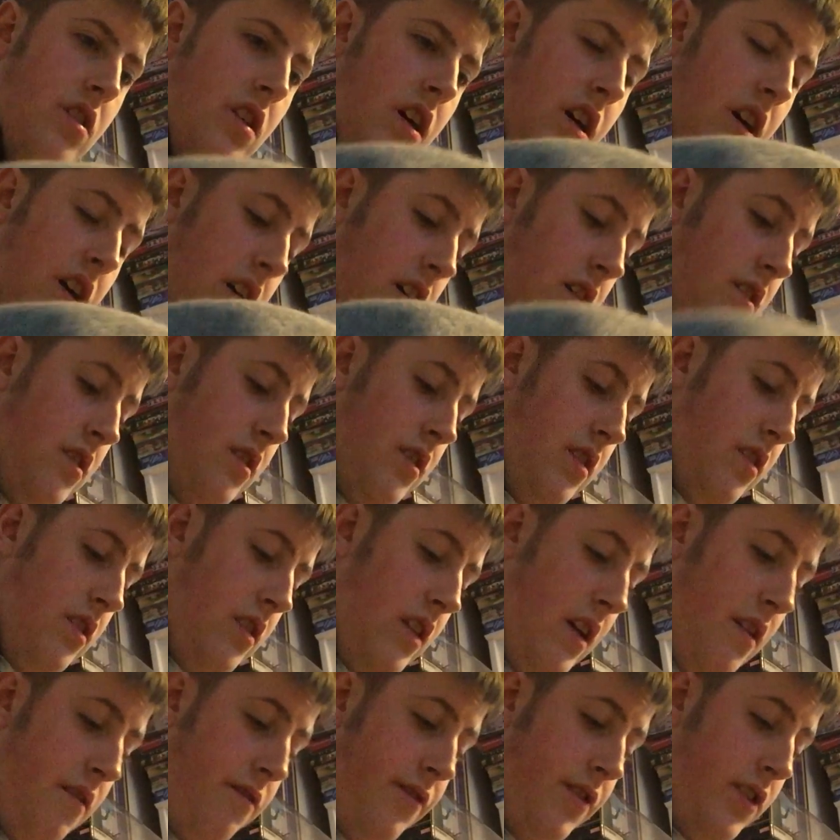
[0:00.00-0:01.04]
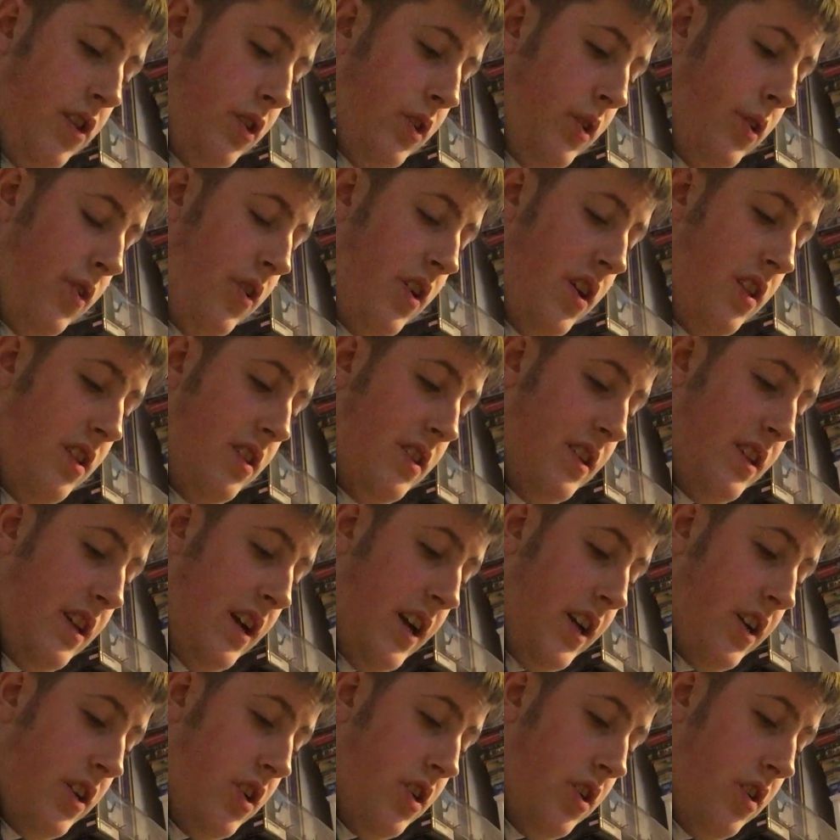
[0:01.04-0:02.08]
And then for the green
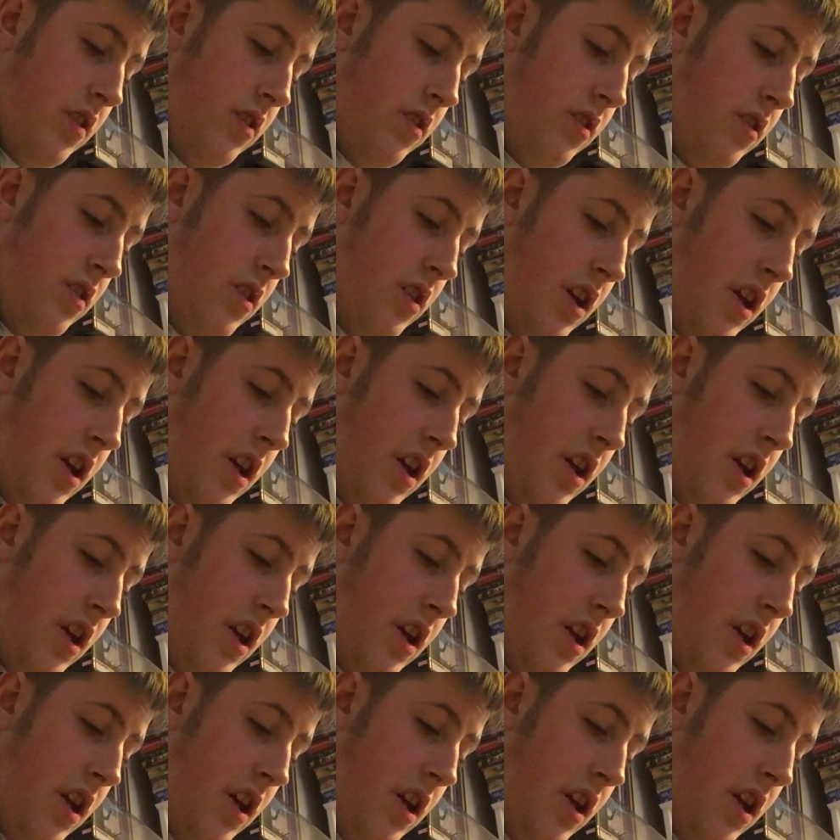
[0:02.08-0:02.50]
section,